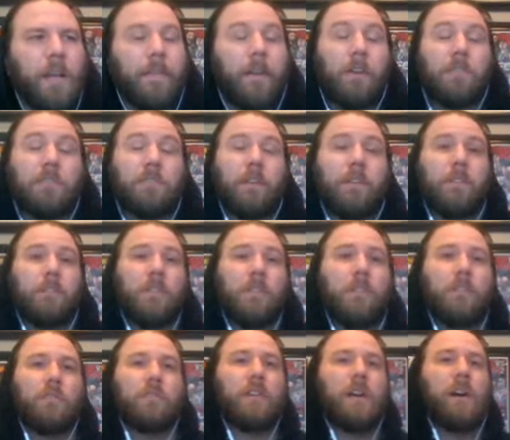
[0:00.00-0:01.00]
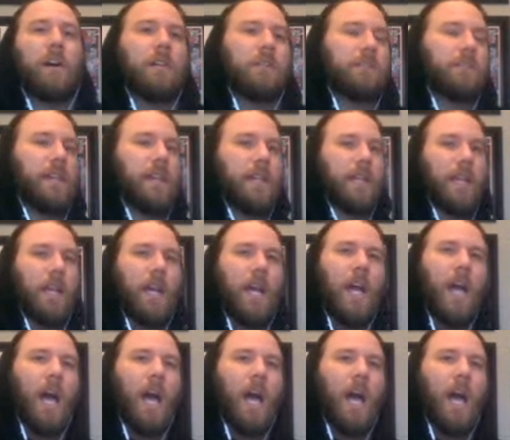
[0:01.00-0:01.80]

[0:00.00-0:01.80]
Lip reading: They also have those other songs like